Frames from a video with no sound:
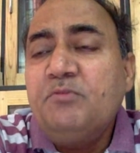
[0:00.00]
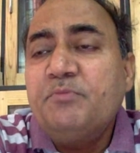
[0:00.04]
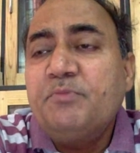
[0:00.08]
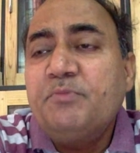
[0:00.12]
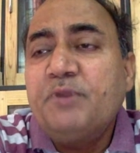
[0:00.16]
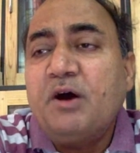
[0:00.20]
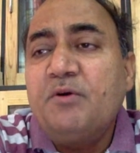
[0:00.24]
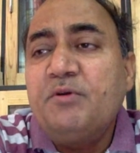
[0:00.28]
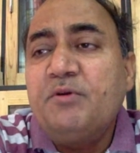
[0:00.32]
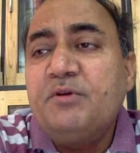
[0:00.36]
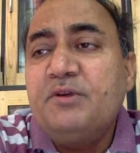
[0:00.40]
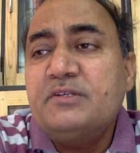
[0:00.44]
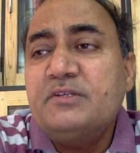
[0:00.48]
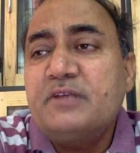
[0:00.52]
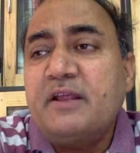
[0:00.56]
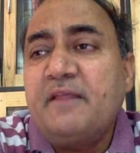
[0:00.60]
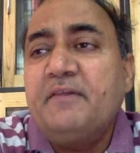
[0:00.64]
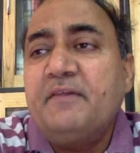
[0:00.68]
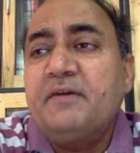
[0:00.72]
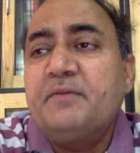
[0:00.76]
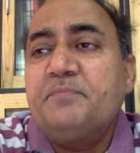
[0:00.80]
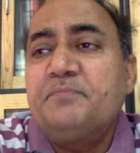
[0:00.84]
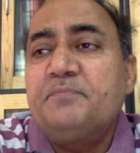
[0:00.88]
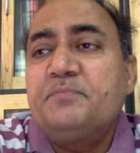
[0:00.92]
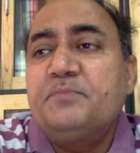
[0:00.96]
Brown is
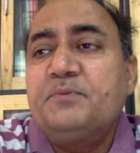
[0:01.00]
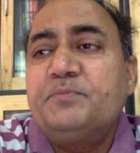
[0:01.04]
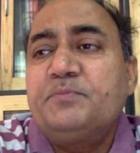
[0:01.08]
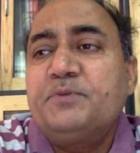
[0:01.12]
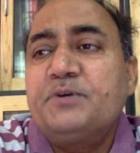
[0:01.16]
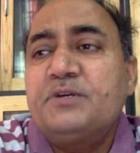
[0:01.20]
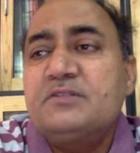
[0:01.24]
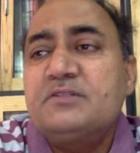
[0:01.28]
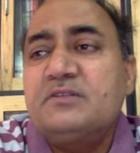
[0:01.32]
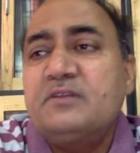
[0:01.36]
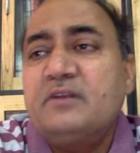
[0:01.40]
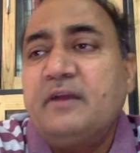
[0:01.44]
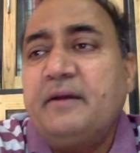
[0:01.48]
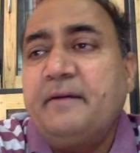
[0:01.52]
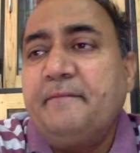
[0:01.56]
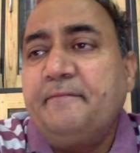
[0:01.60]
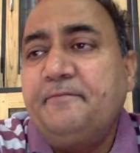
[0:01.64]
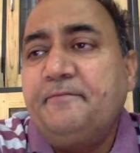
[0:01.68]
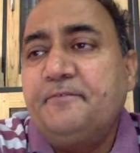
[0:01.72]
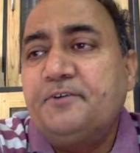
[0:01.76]
another person of